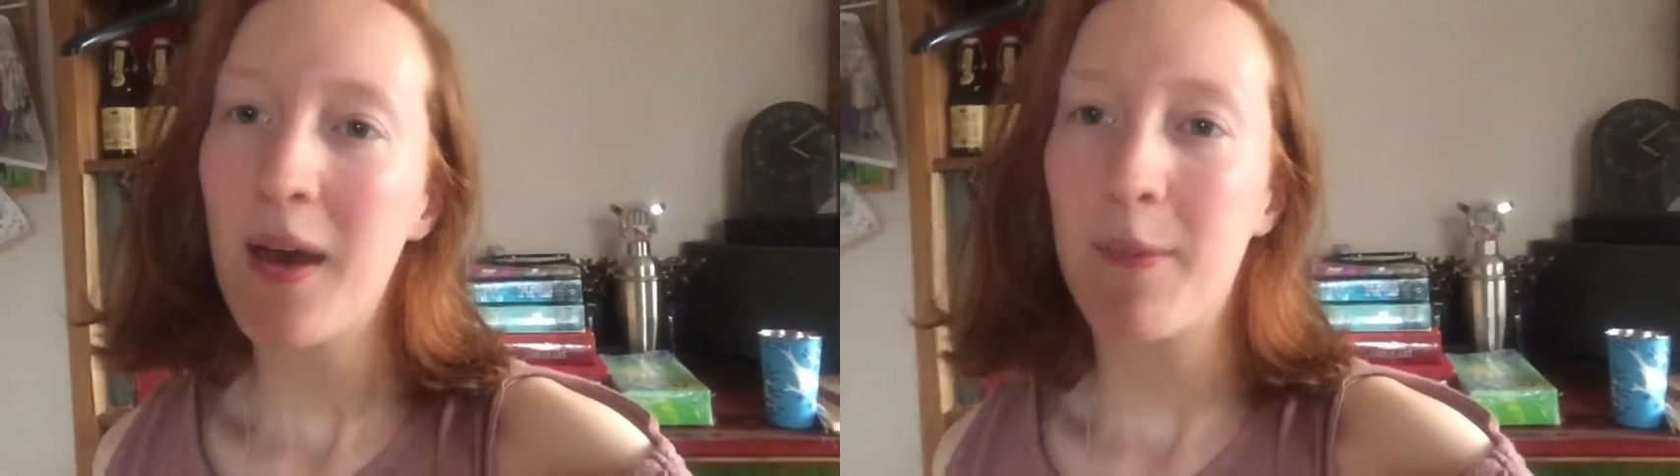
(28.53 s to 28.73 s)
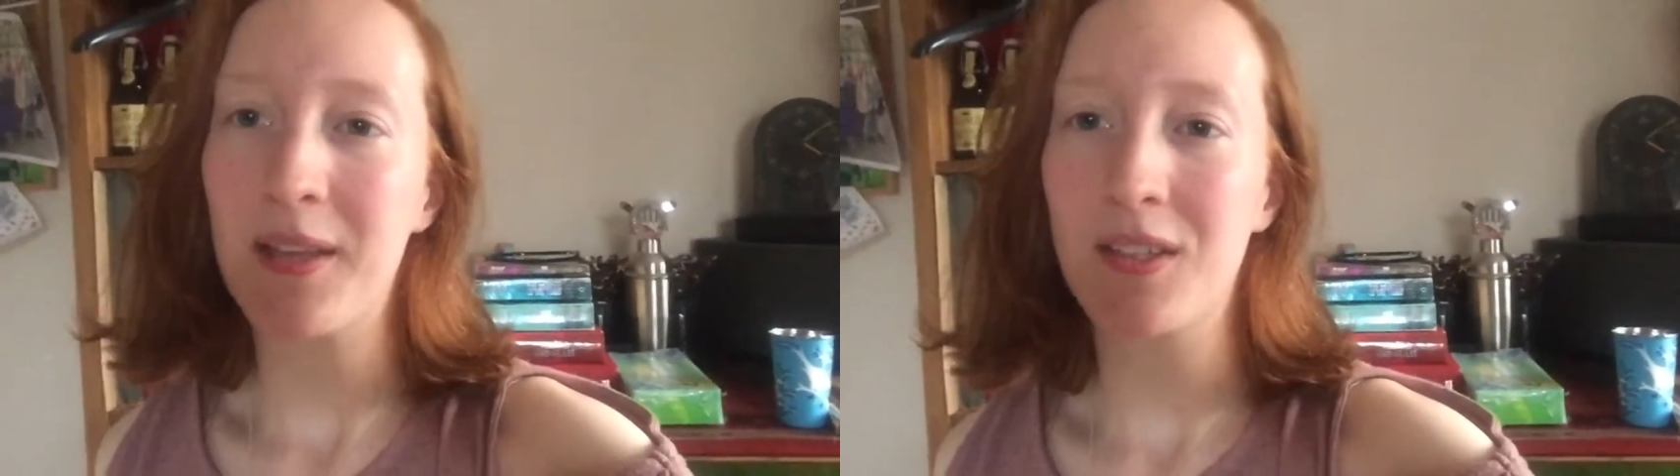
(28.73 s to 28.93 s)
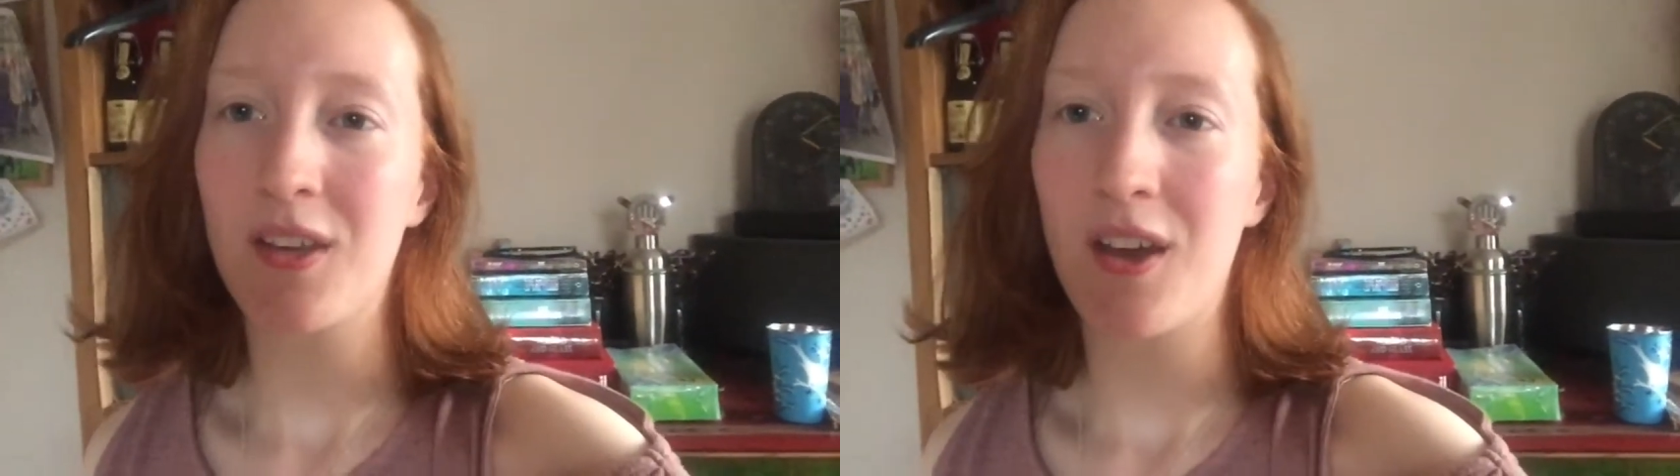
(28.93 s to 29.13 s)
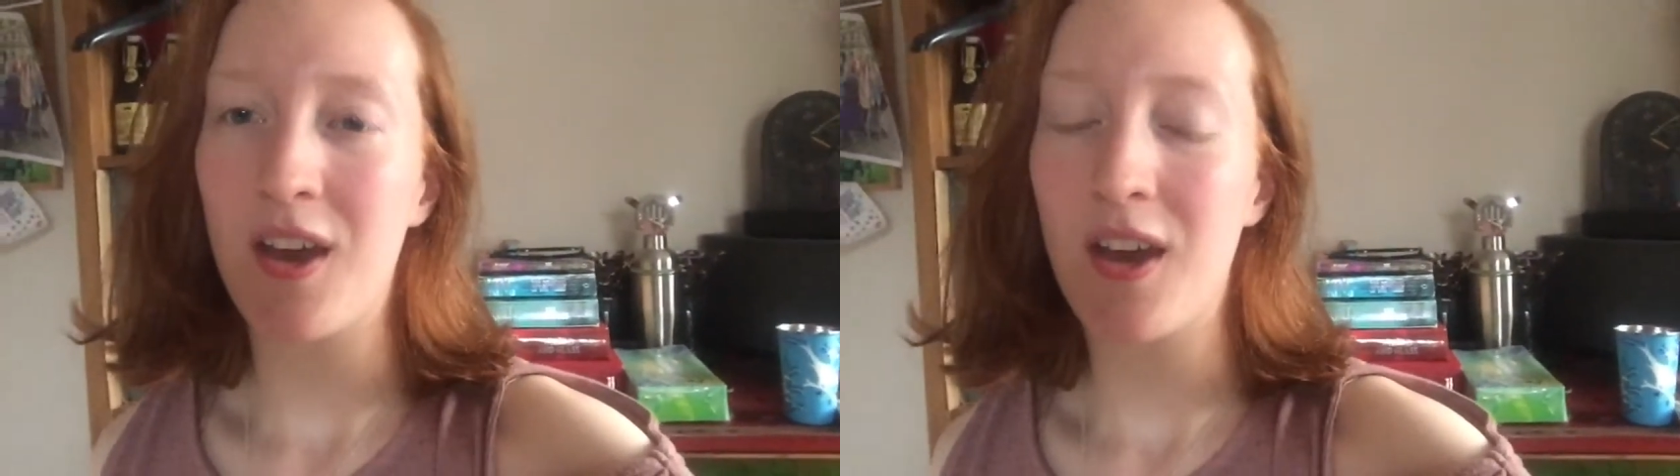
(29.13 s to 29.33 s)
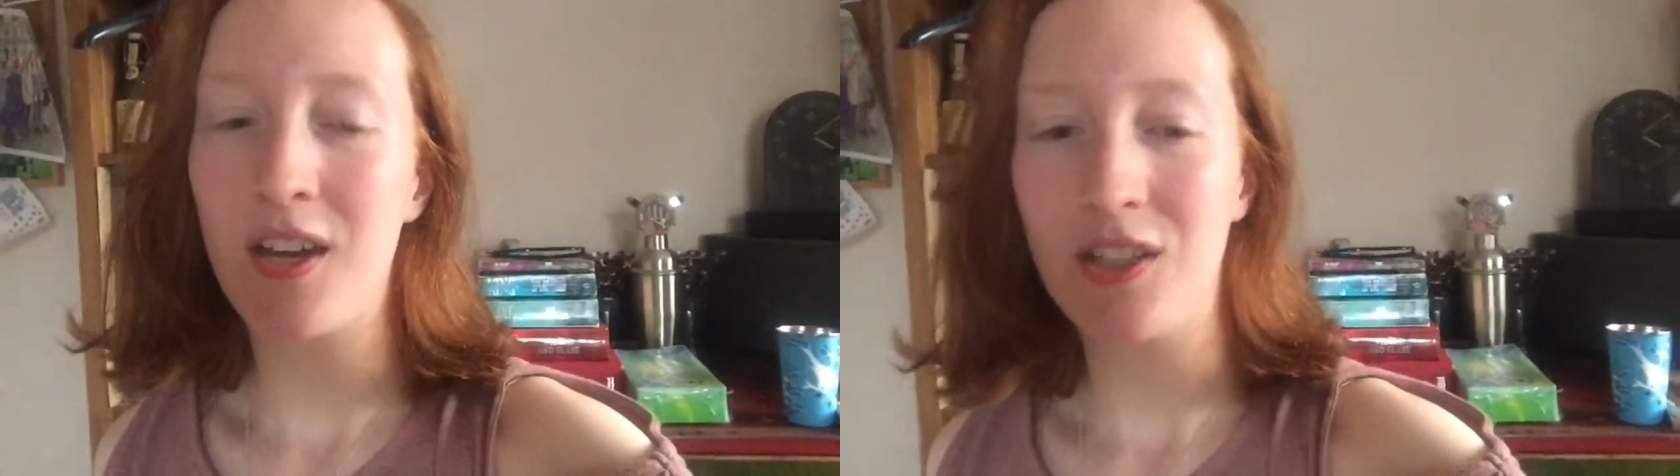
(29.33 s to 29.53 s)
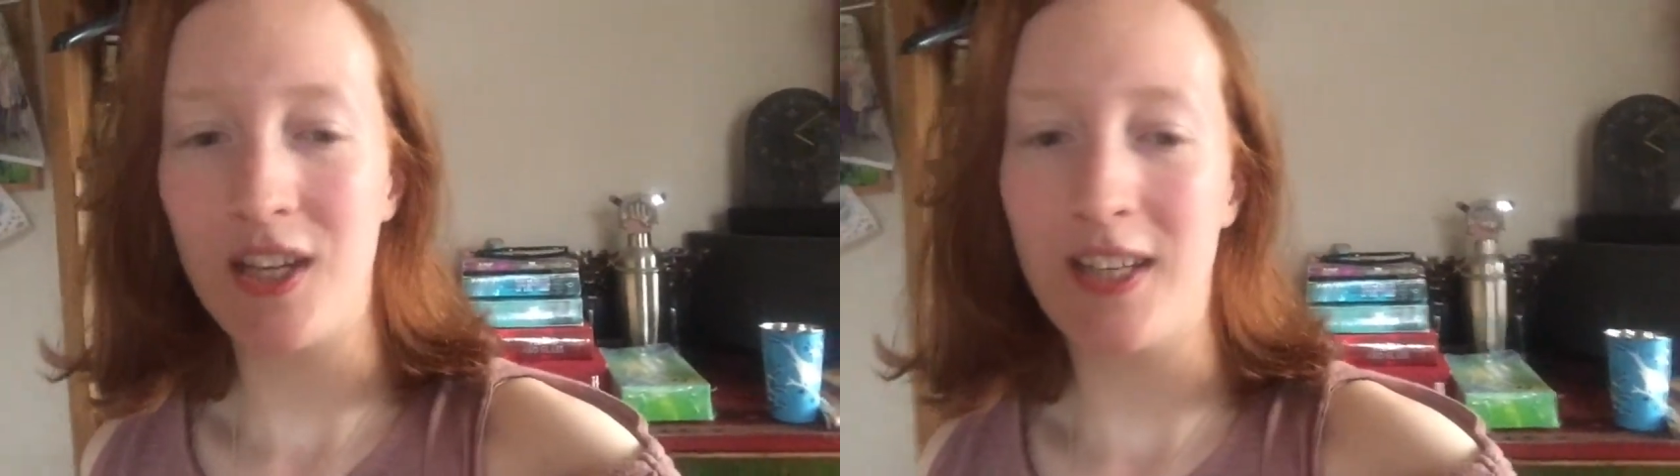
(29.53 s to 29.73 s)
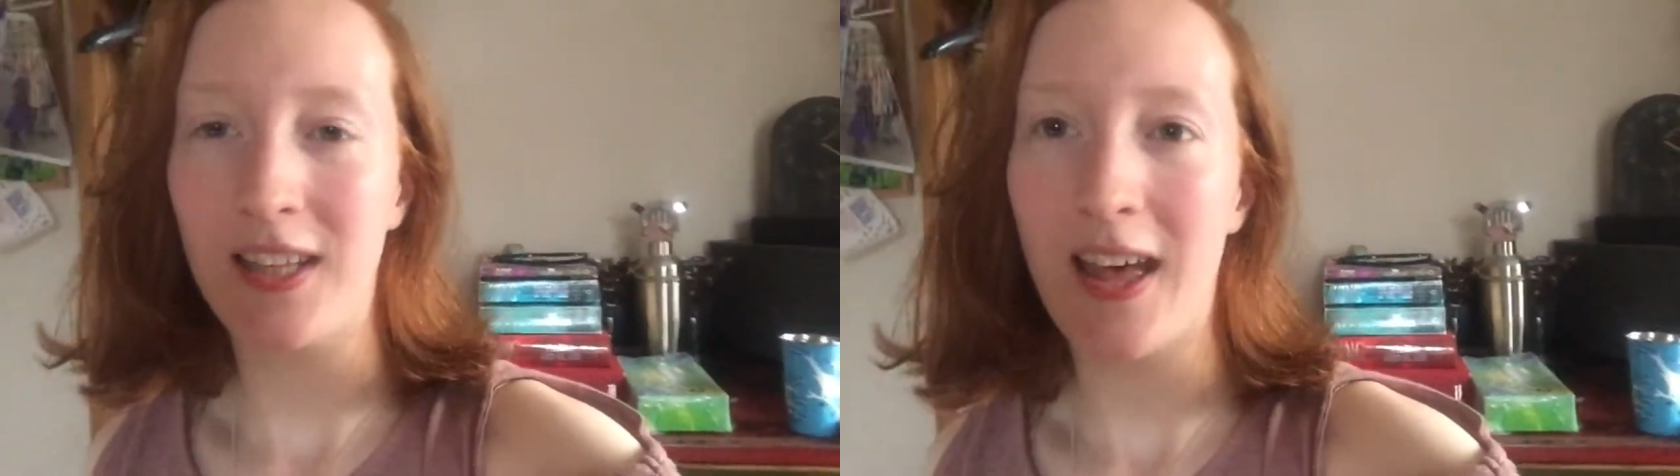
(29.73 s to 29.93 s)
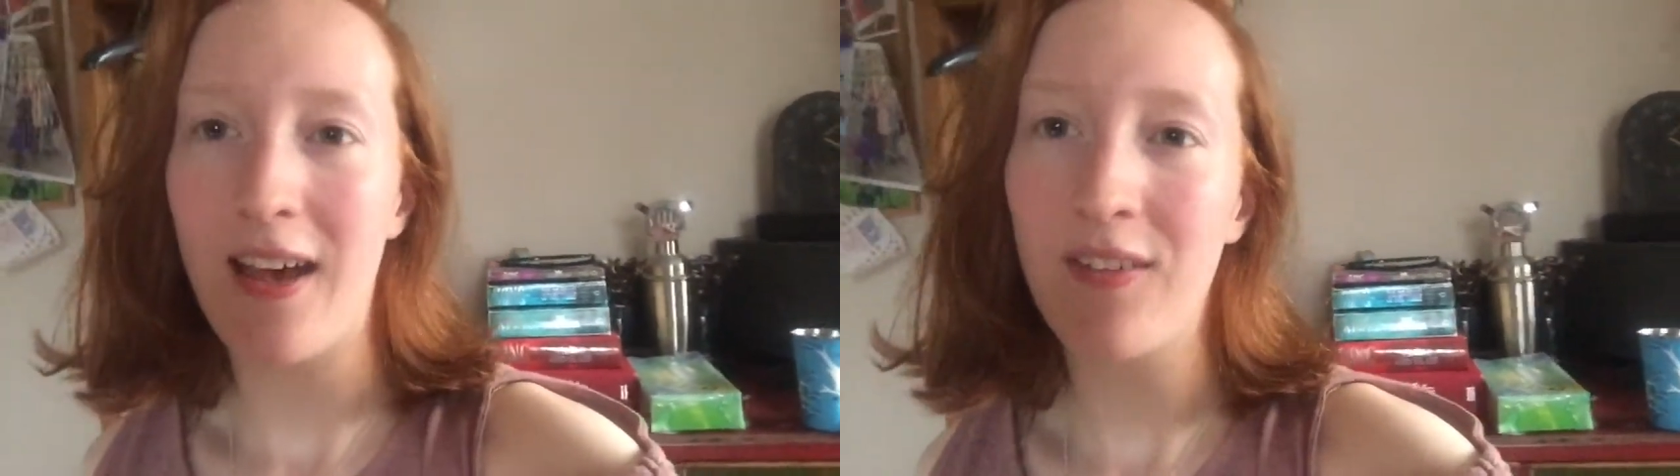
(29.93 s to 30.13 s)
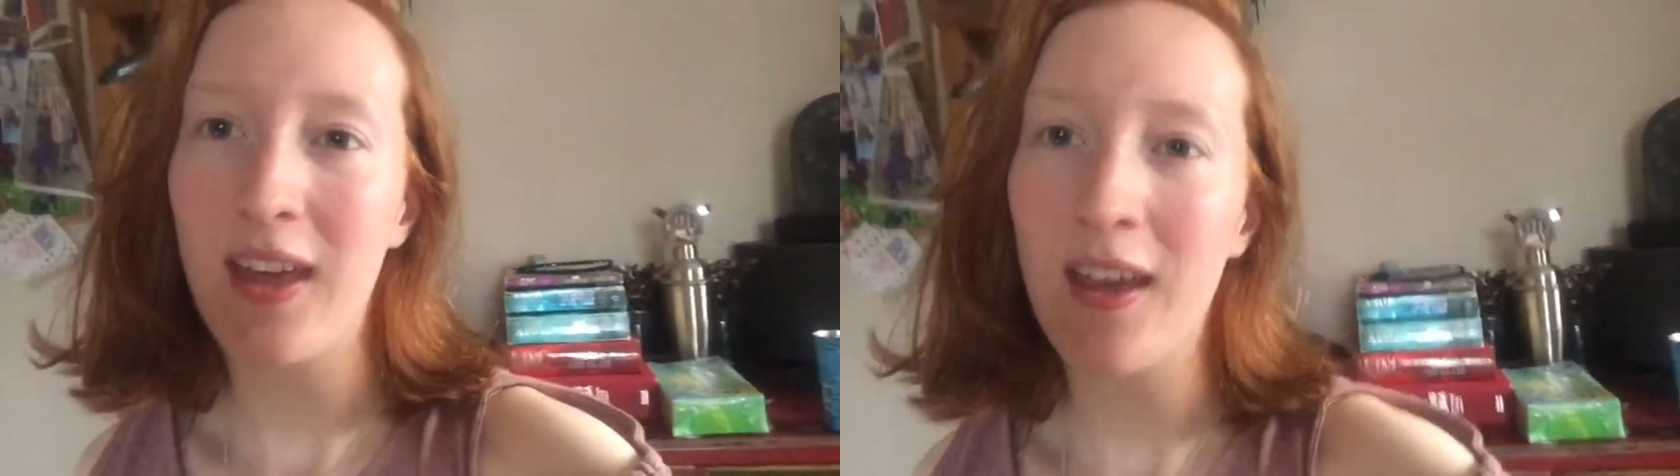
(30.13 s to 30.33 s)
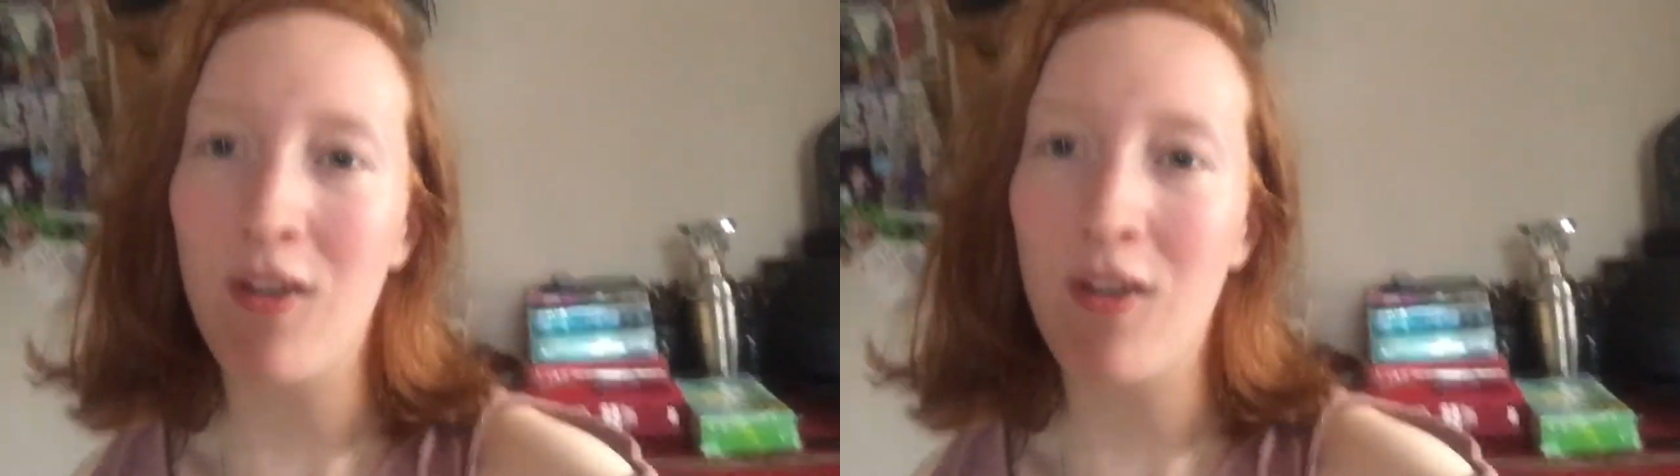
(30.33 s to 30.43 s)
parce que j'ai travaillé